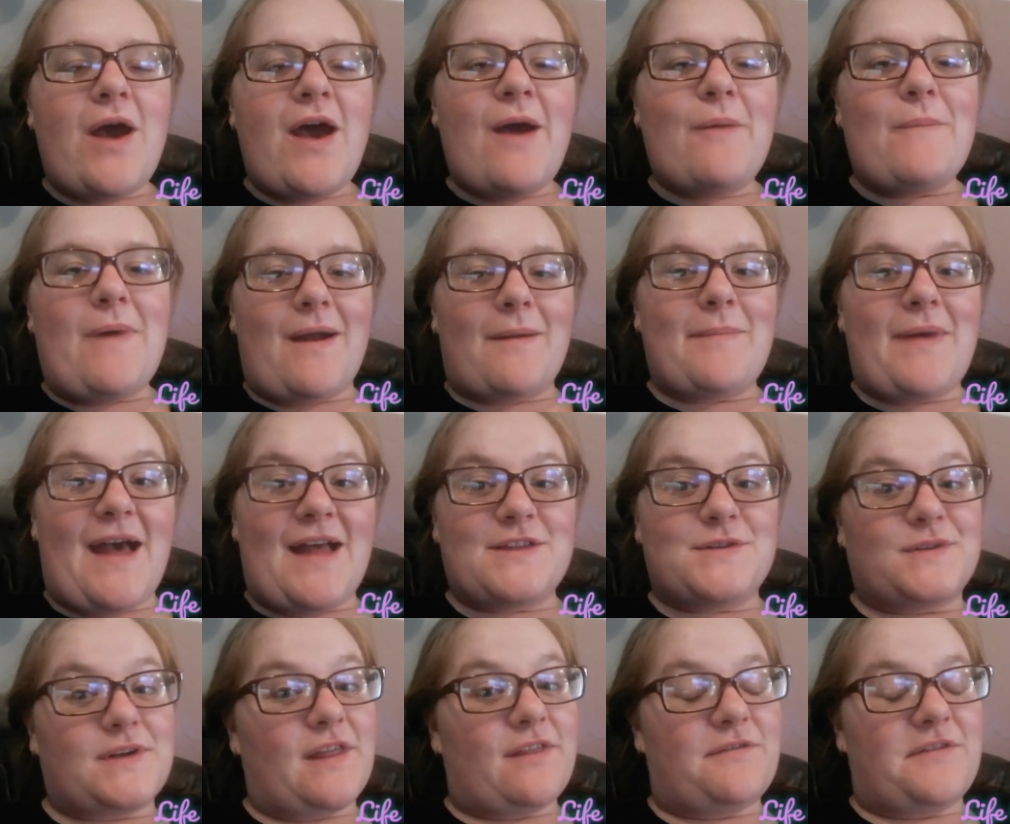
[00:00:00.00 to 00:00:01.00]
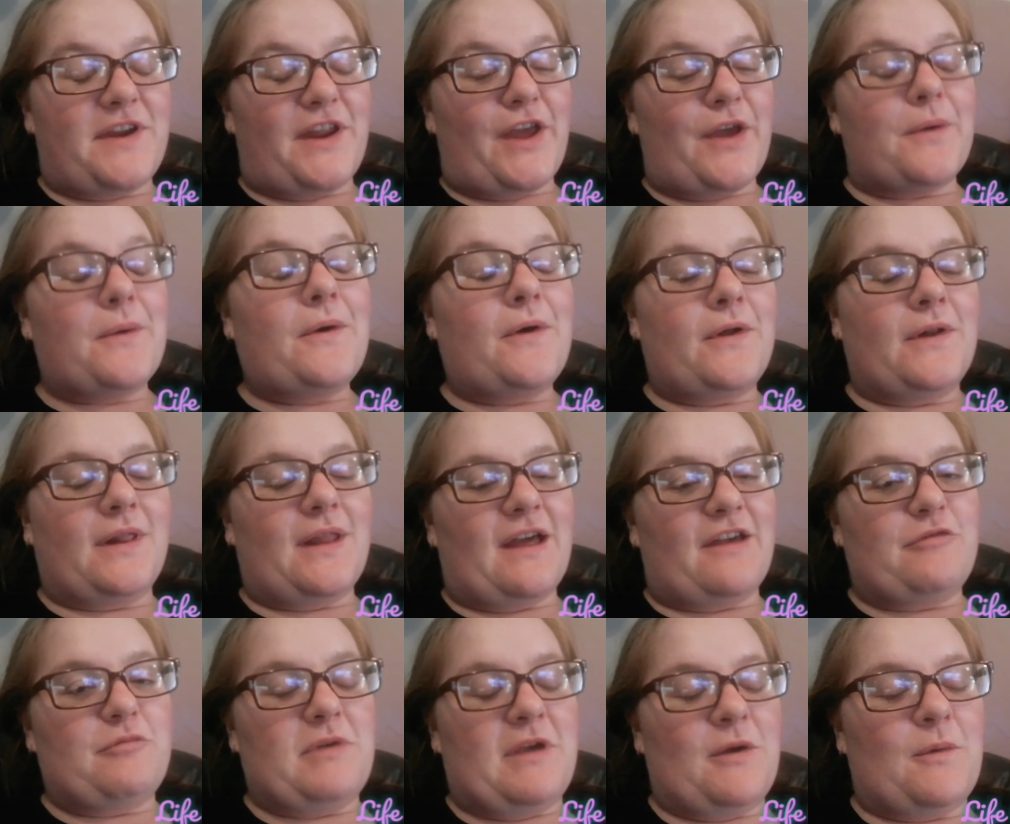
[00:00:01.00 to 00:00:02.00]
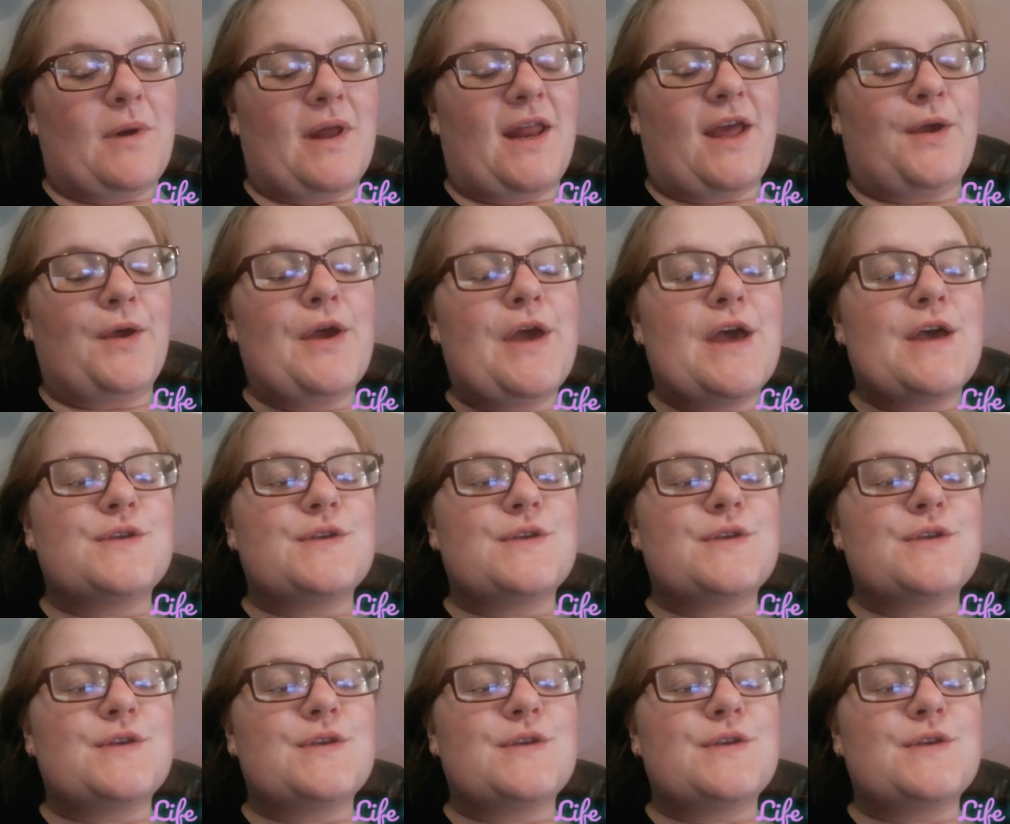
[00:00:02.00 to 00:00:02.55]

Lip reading: and welcome back to another video on Life Being Willow.